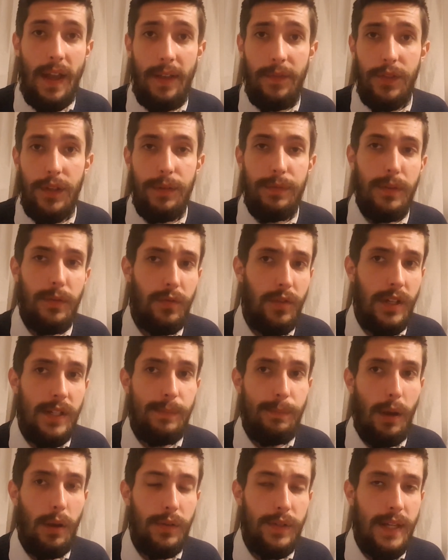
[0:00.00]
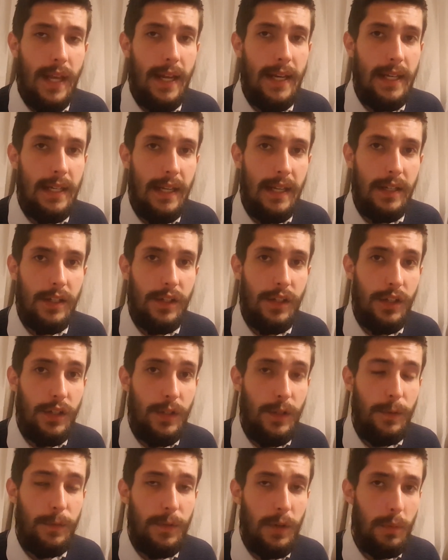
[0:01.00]
and do feel free to post any links that
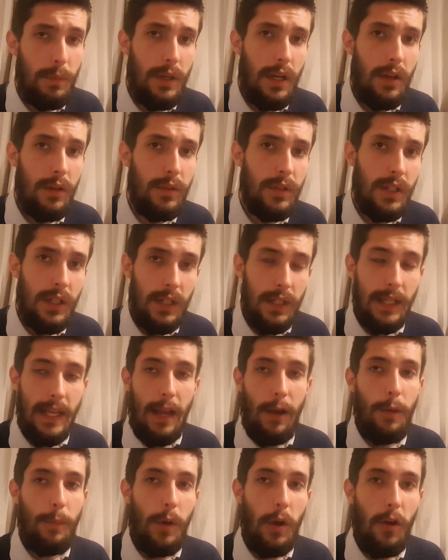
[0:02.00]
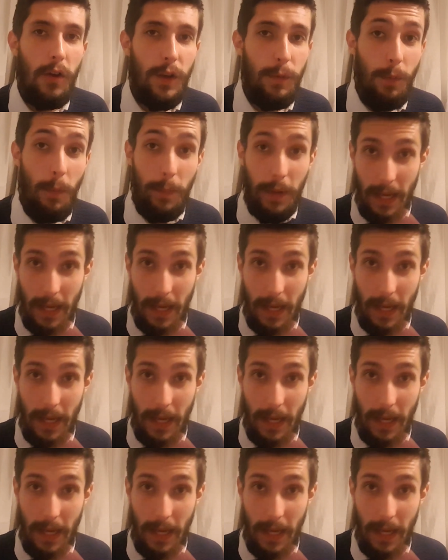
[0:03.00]
you feel below counter my argument.